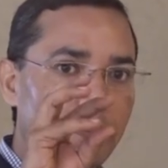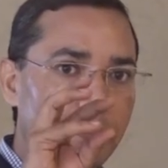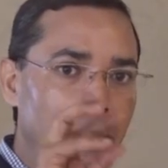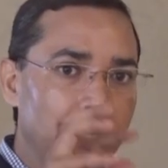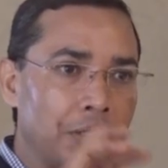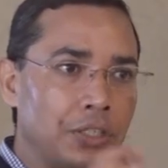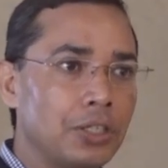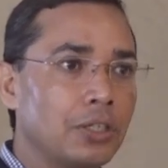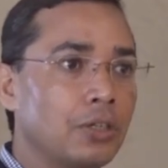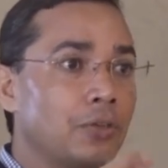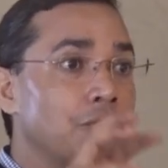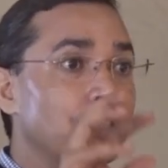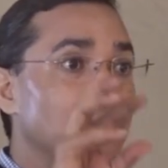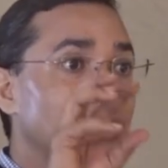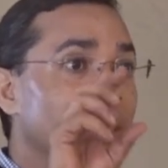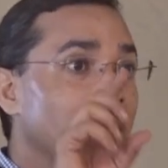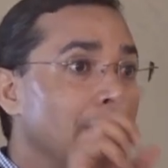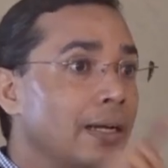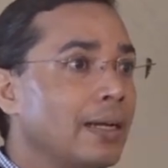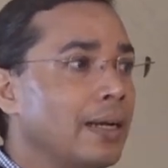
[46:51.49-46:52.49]
patient on
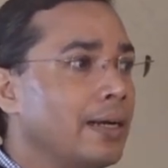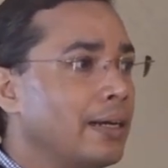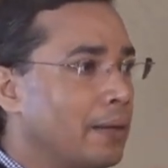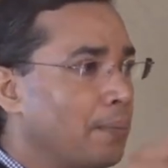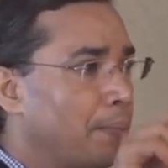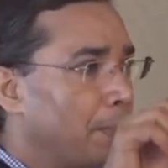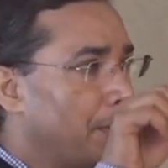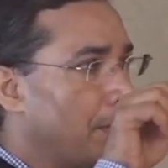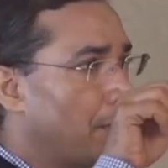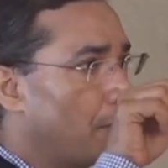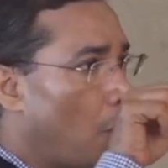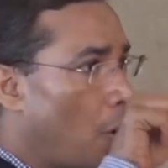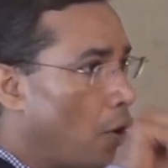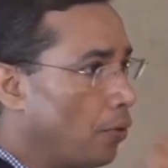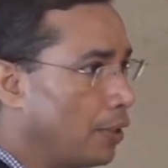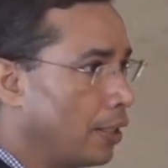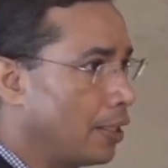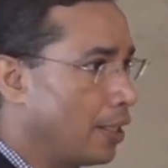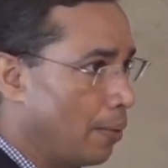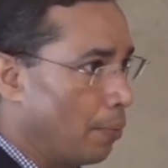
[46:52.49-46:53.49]
single antiplatelet
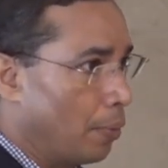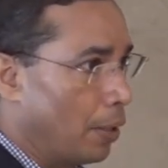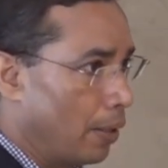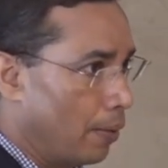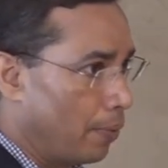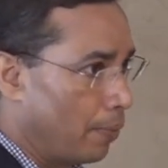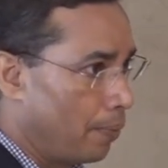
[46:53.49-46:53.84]
on the table.